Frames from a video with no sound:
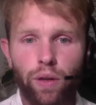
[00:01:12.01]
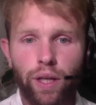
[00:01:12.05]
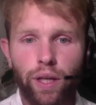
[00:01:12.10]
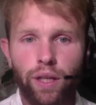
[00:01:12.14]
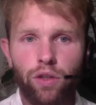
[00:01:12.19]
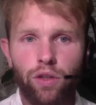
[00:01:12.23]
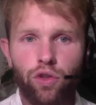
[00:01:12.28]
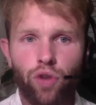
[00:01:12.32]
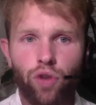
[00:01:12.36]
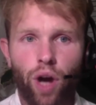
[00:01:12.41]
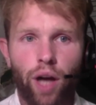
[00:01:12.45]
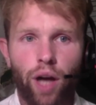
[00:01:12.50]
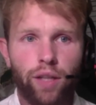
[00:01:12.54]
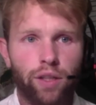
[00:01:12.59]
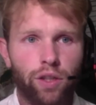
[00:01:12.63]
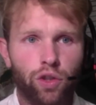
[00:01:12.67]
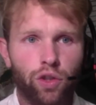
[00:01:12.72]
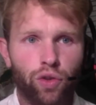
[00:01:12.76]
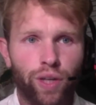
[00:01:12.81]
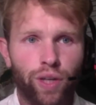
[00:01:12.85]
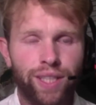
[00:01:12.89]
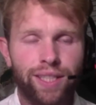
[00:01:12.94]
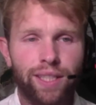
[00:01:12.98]
in trying to
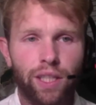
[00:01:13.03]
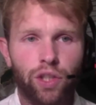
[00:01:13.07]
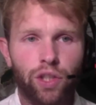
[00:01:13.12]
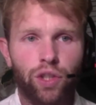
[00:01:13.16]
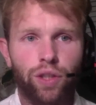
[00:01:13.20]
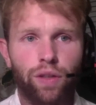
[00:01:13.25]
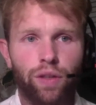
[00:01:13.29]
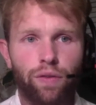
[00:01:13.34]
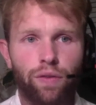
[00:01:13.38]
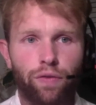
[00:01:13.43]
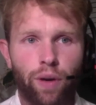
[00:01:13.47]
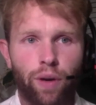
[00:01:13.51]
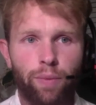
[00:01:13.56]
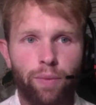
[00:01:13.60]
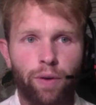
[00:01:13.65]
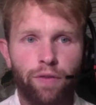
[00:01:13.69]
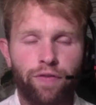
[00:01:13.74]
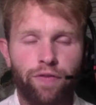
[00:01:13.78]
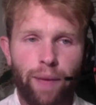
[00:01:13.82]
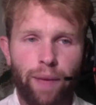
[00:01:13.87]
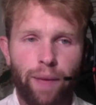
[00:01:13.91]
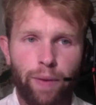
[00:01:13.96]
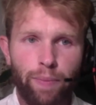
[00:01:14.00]
transition from a
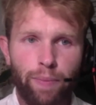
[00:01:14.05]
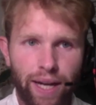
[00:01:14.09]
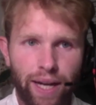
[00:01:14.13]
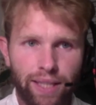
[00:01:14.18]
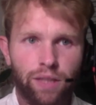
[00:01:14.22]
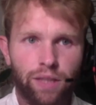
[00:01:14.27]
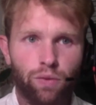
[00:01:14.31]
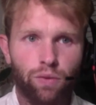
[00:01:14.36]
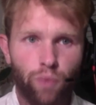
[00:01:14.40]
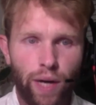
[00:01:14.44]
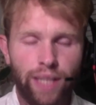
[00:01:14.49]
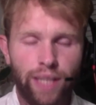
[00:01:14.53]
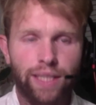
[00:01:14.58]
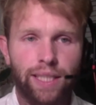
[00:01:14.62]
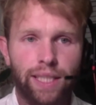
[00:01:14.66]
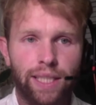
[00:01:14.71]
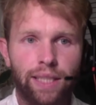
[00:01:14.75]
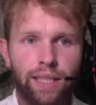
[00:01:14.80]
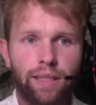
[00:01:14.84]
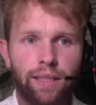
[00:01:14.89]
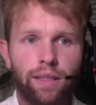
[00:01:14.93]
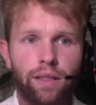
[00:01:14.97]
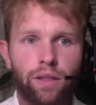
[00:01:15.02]
family medicine
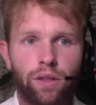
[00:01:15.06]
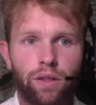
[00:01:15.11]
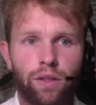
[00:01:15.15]
resident